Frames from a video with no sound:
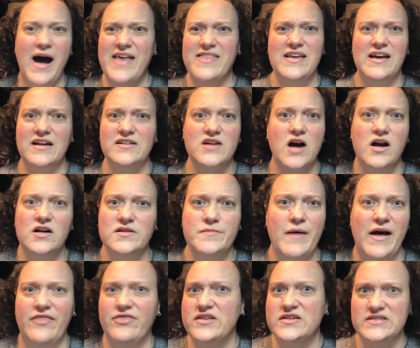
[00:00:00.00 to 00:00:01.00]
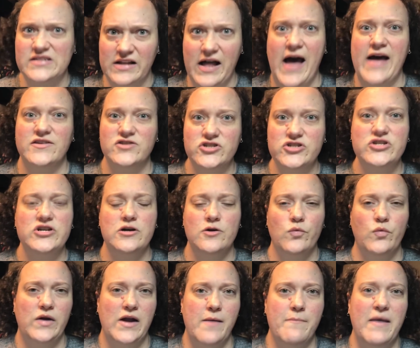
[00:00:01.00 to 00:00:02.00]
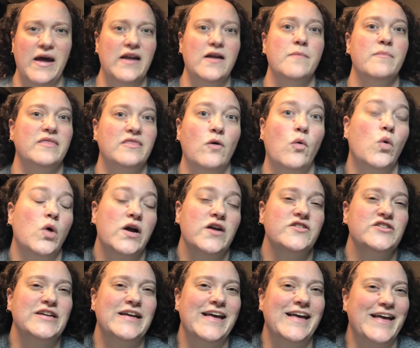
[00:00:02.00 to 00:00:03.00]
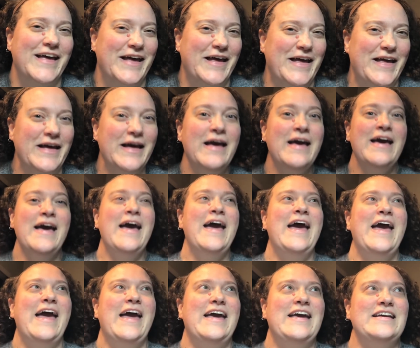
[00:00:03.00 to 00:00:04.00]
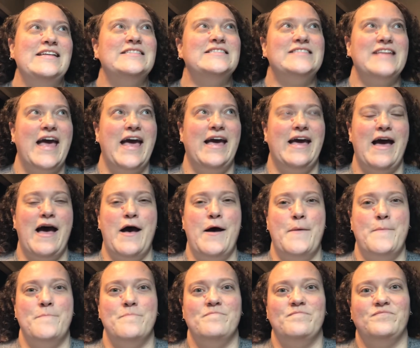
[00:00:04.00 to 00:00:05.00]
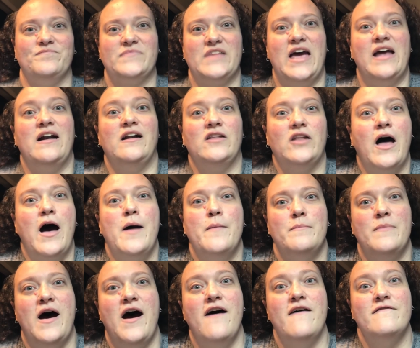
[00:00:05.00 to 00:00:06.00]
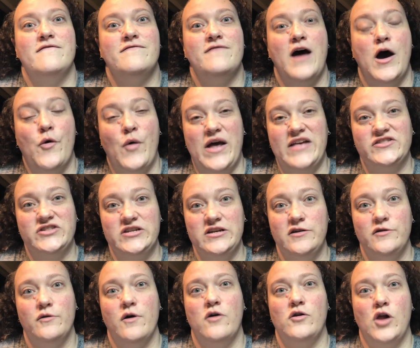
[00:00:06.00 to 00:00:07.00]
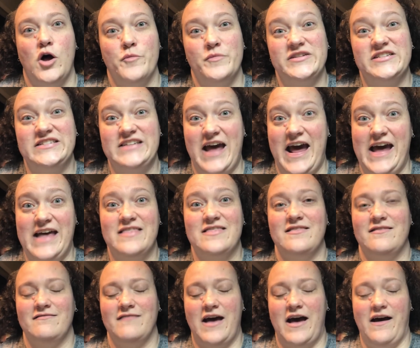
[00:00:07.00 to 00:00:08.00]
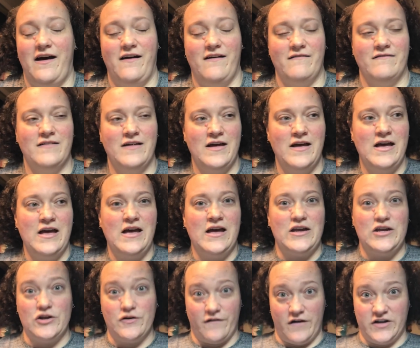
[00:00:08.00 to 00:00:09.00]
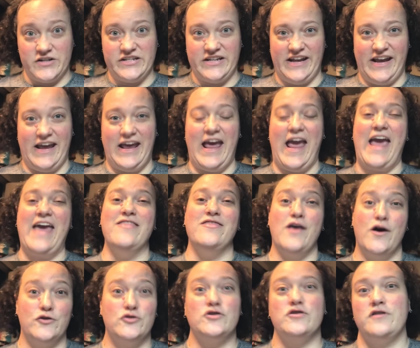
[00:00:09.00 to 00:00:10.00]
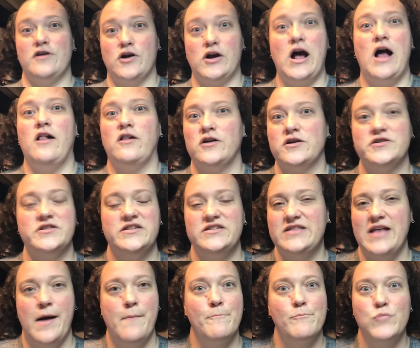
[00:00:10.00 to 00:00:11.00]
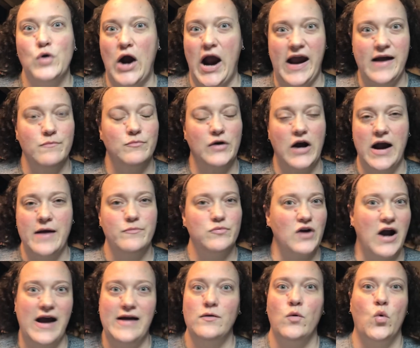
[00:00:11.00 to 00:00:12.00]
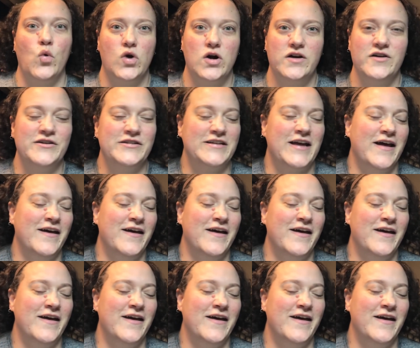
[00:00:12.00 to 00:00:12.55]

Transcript: think I talked about this last year when I made it, but the orange, he's an alum of OSU, Oklahoma State University, and those are their colors. It's that bright, bright, bright orange.